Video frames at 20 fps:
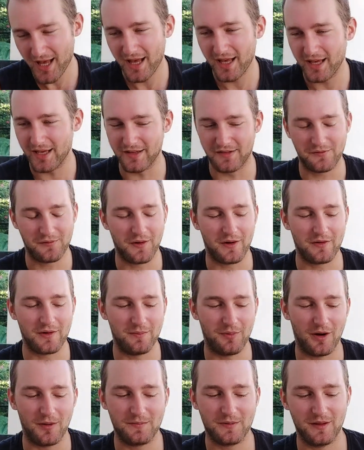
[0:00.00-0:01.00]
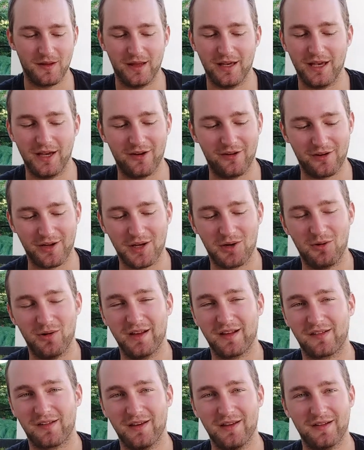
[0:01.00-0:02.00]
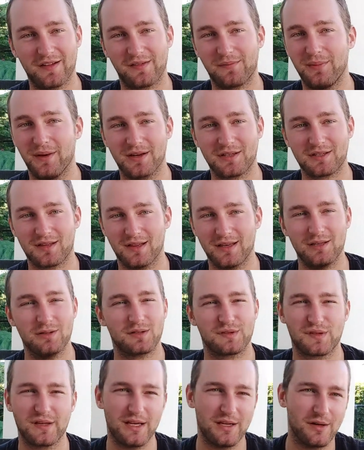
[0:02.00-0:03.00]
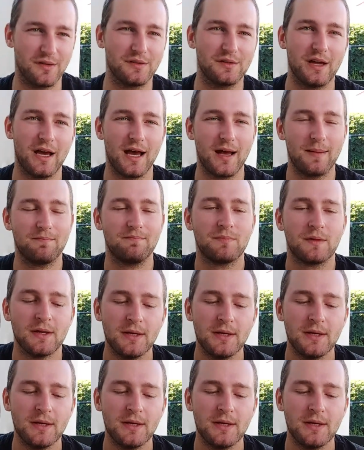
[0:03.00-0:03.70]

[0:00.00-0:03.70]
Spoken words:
It's very popular here in Queensland, especially. You'll see it on tap.